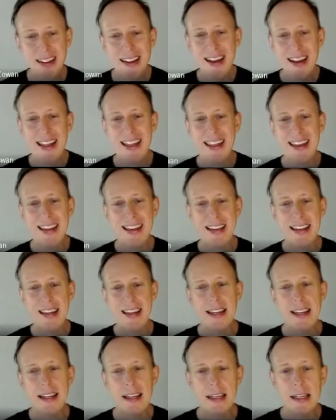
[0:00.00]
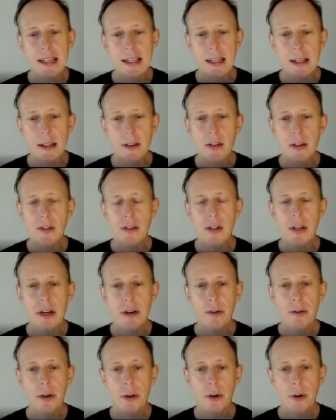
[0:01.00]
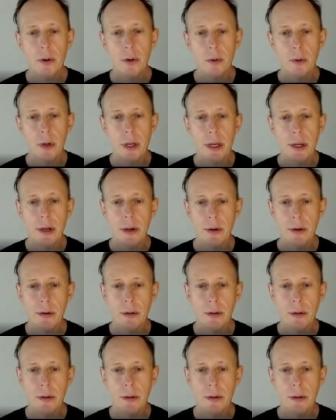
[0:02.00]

The the scenario here,